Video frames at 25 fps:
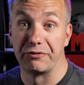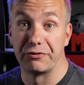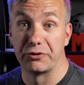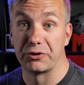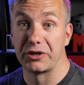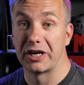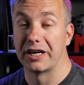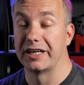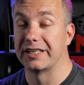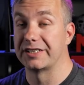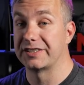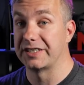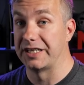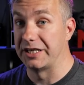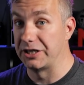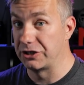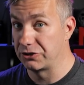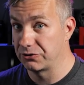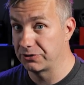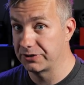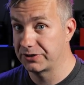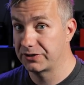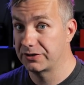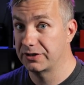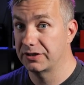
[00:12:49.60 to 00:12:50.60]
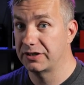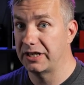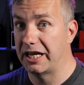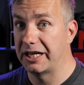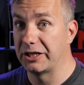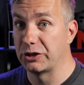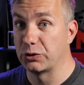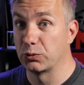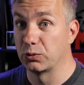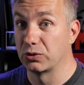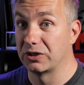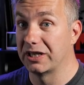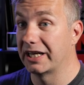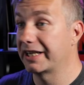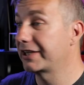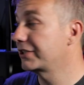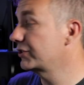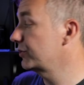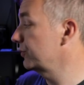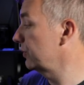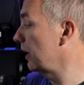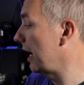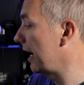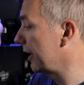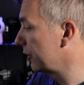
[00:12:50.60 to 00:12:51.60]
if you guys interested and you would like
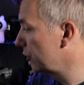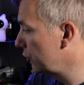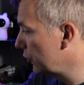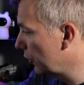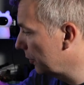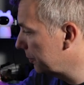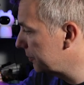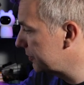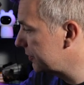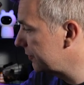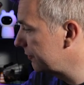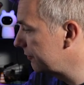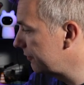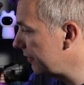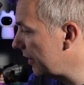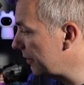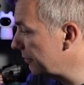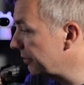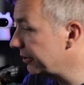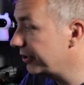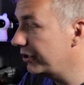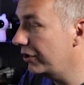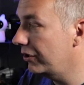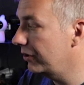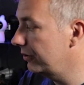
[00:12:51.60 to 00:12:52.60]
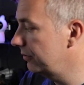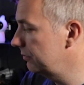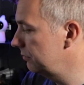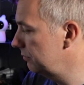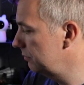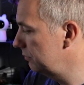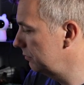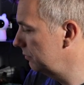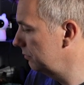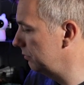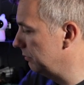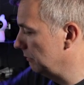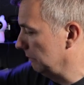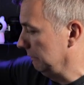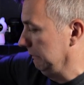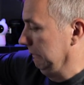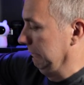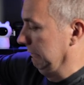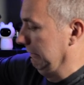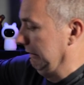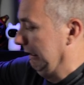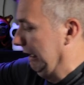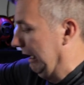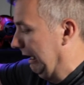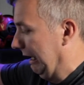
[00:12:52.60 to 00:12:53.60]
to adopt very...
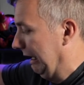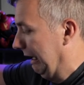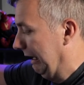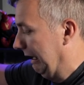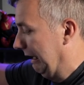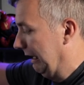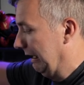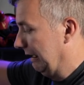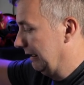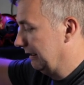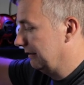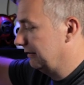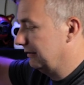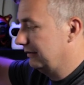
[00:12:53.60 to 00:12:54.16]
Ah!